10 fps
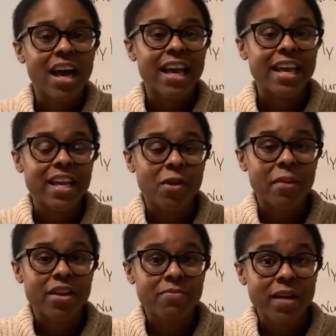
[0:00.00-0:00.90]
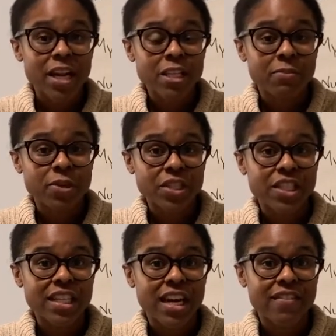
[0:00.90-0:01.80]
in our mathematics
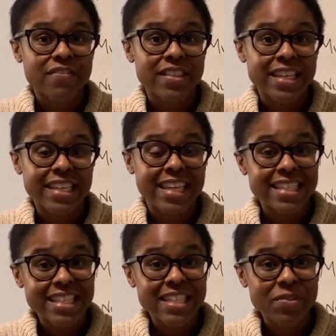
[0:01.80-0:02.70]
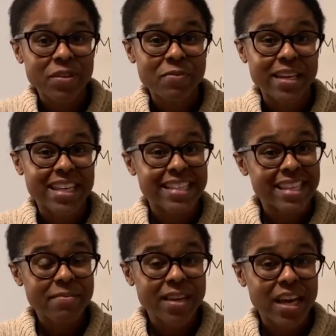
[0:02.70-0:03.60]
portion of the lesson. We've been
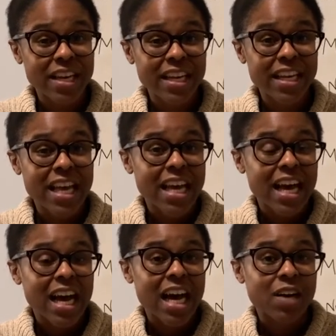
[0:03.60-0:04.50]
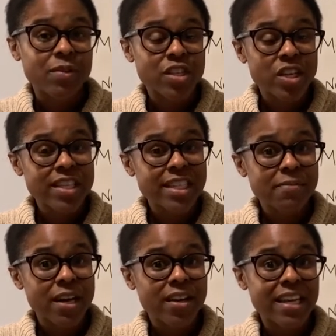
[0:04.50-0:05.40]
skip counting. Uh, we started
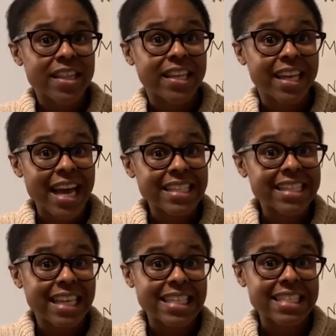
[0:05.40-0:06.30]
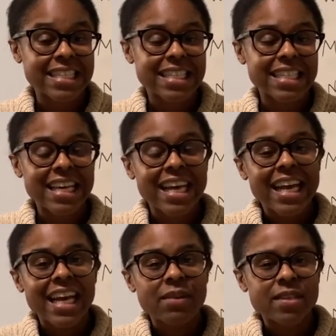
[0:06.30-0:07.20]
skip counting in the last lesson
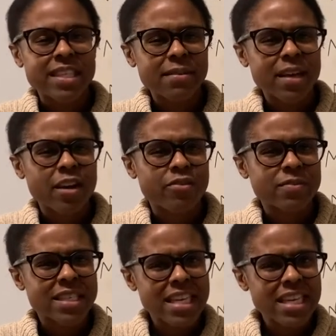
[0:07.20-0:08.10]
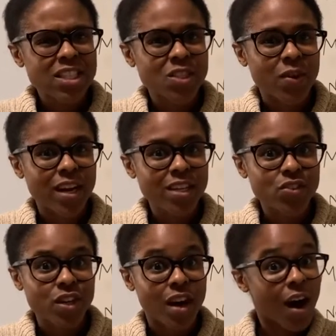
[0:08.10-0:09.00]
and we skip counted from 10 to
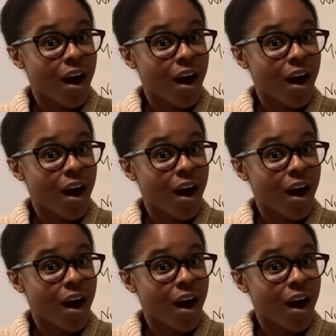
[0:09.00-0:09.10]
100.